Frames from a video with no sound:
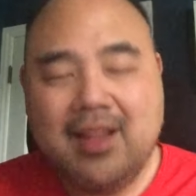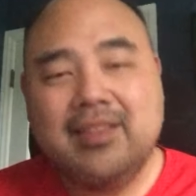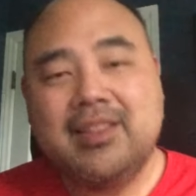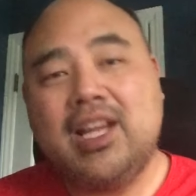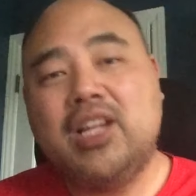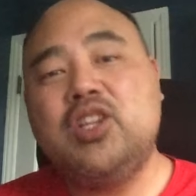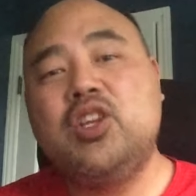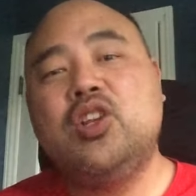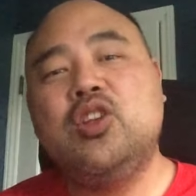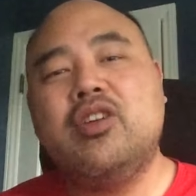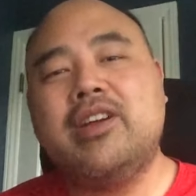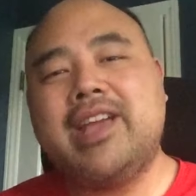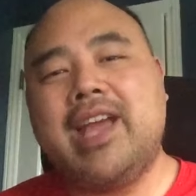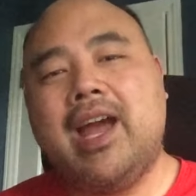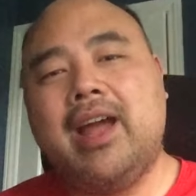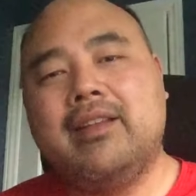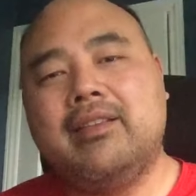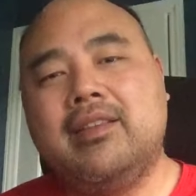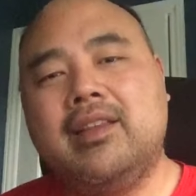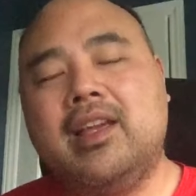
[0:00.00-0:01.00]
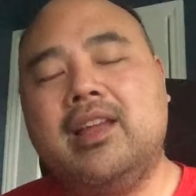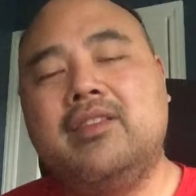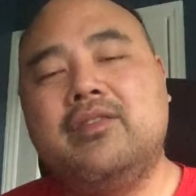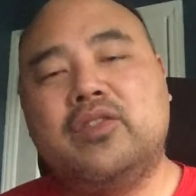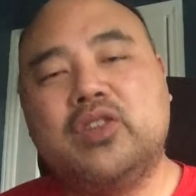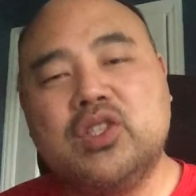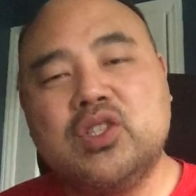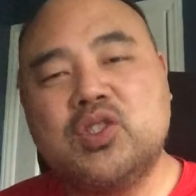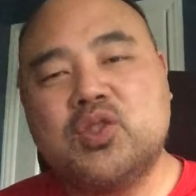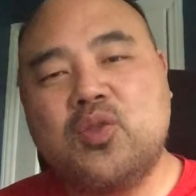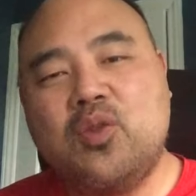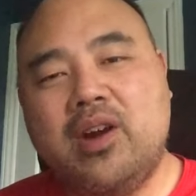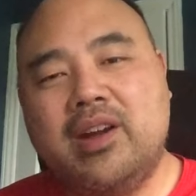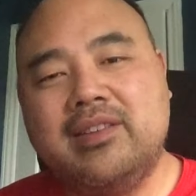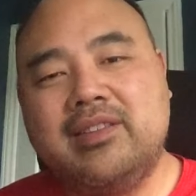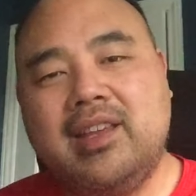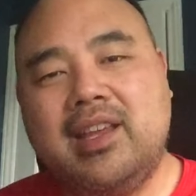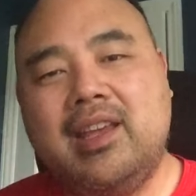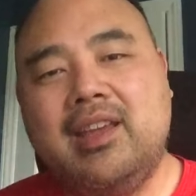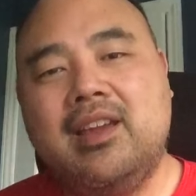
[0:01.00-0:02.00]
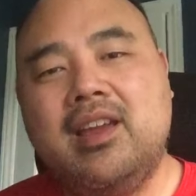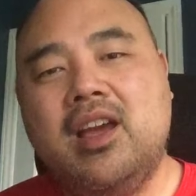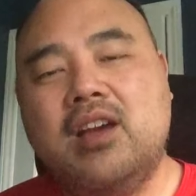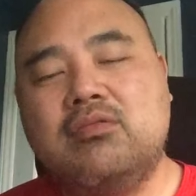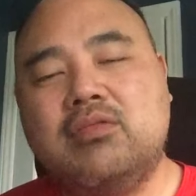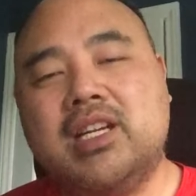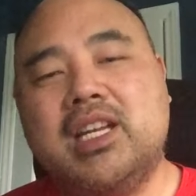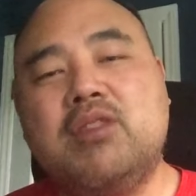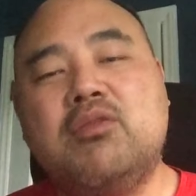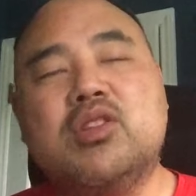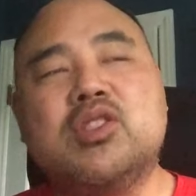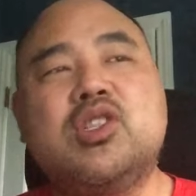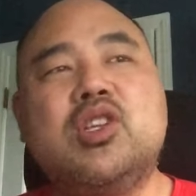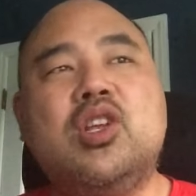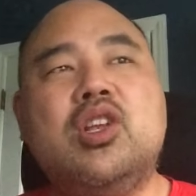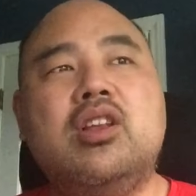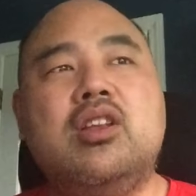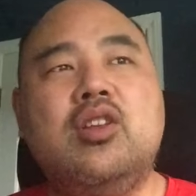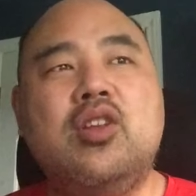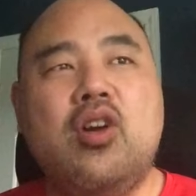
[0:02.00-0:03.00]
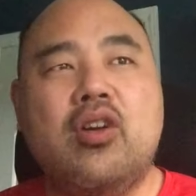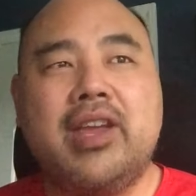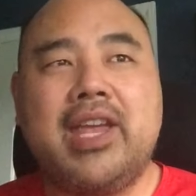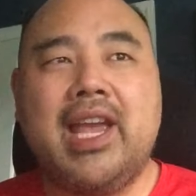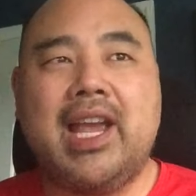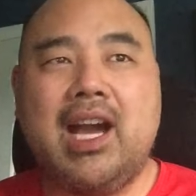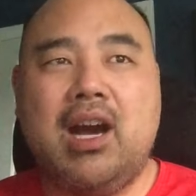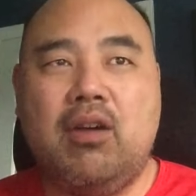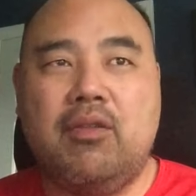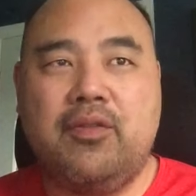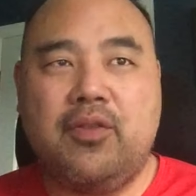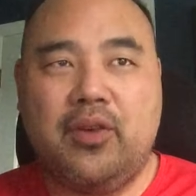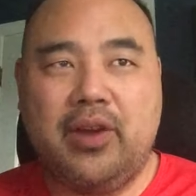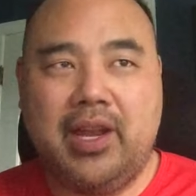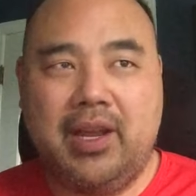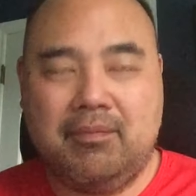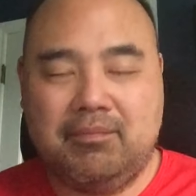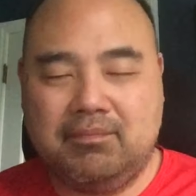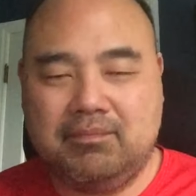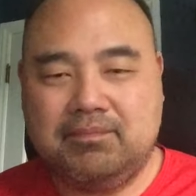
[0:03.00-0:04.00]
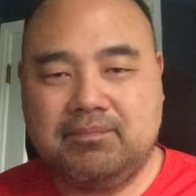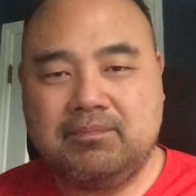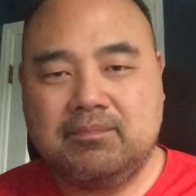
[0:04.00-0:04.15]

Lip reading: Then you look at, in verse 20, when he was looking out for him.